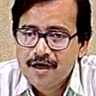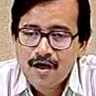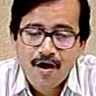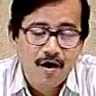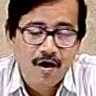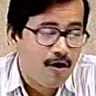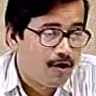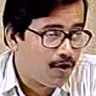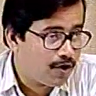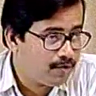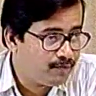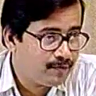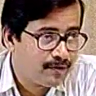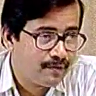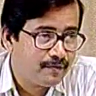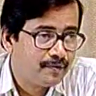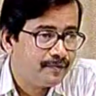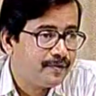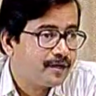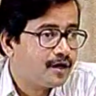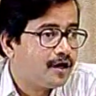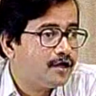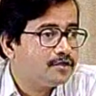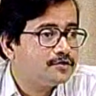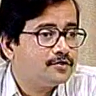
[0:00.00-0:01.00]
or maybe
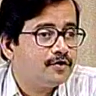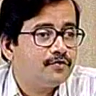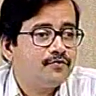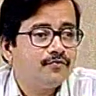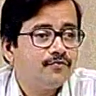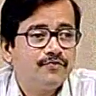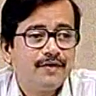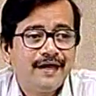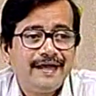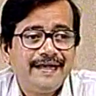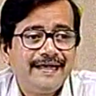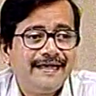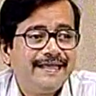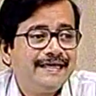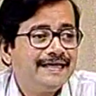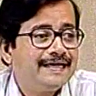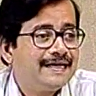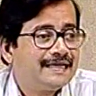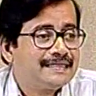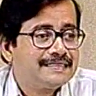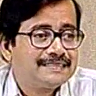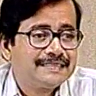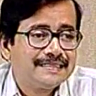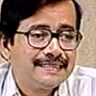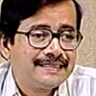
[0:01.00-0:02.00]
because of fading,
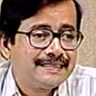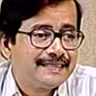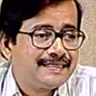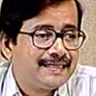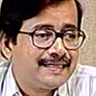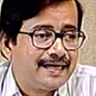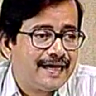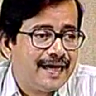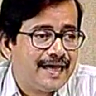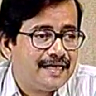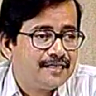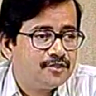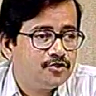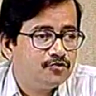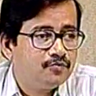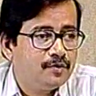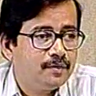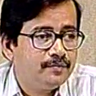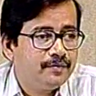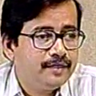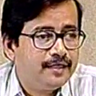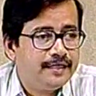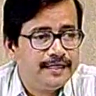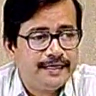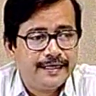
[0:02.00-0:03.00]
etc., as you may
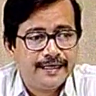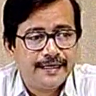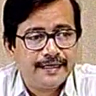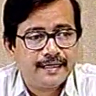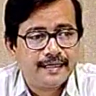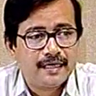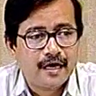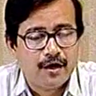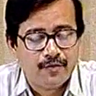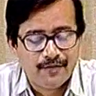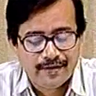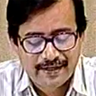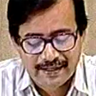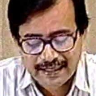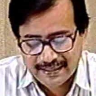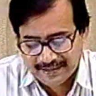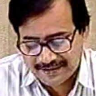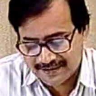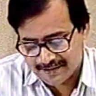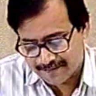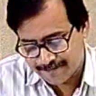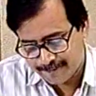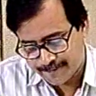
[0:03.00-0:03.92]
be hearing nowadays.